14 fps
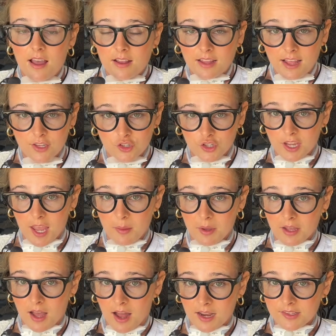And she came and
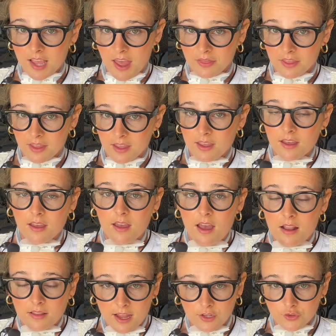got us at the
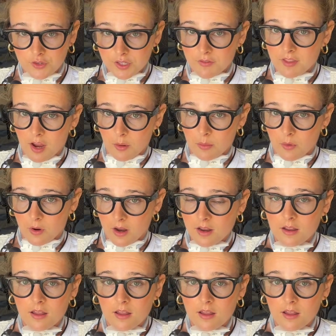entrance of the airport.